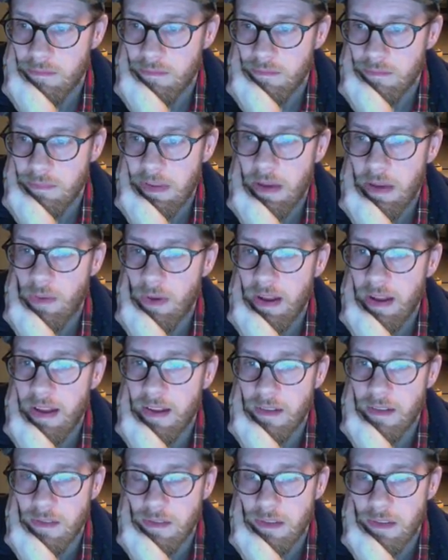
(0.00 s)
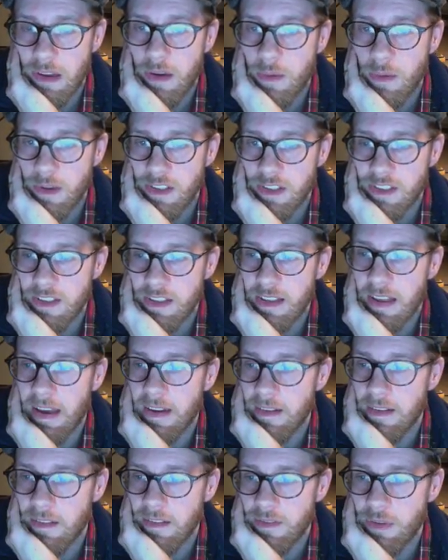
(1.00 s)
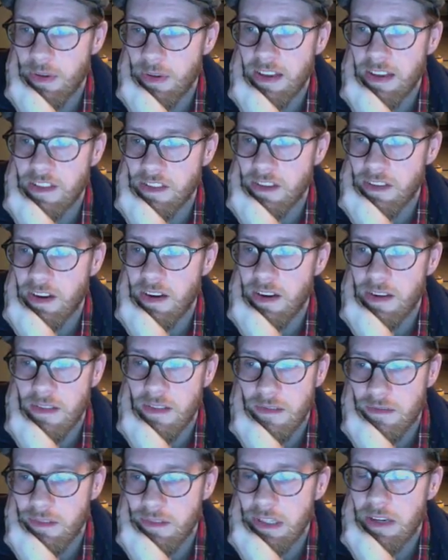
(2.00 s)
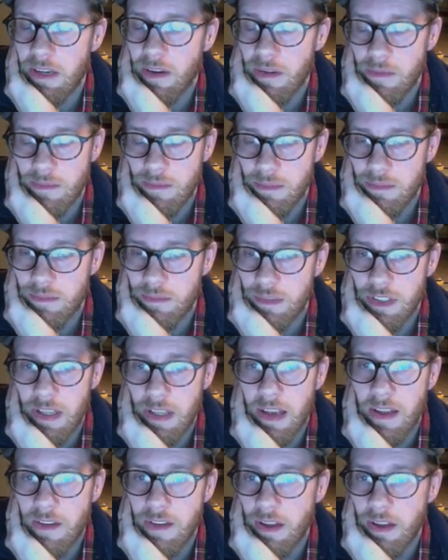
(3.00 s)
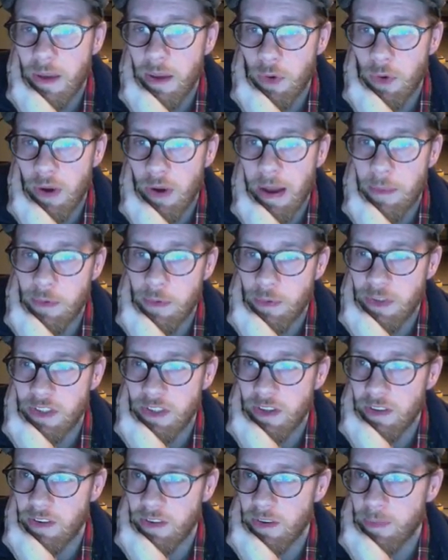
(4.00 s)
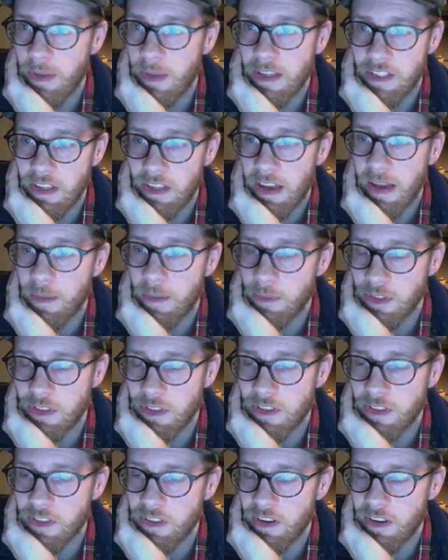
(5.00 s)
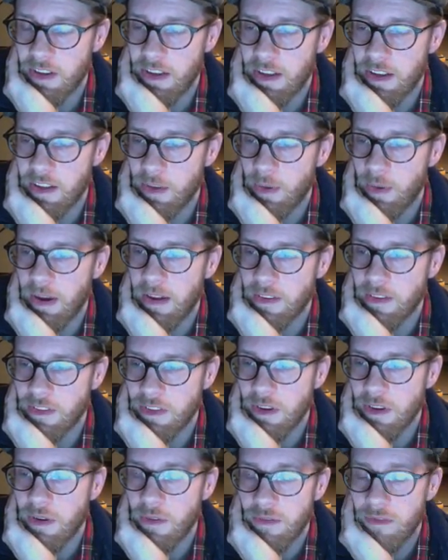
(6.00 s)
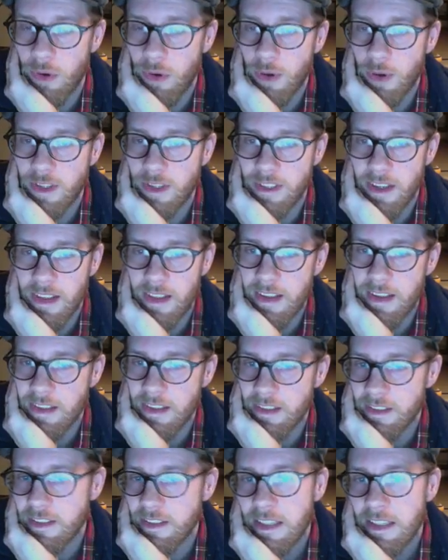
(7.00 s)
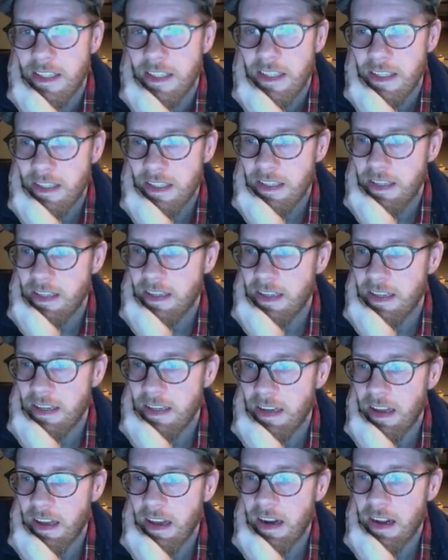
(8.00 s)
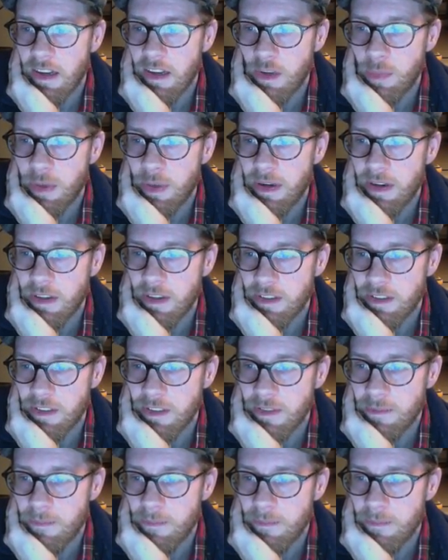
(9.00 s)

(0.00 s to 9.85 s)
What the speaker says: Hey, Ryan, I don't want to see that. If you guys start, you know, saying dumb crap to each other in my chat, I'm just going to start kicking you out. So focus on this, not on your peers.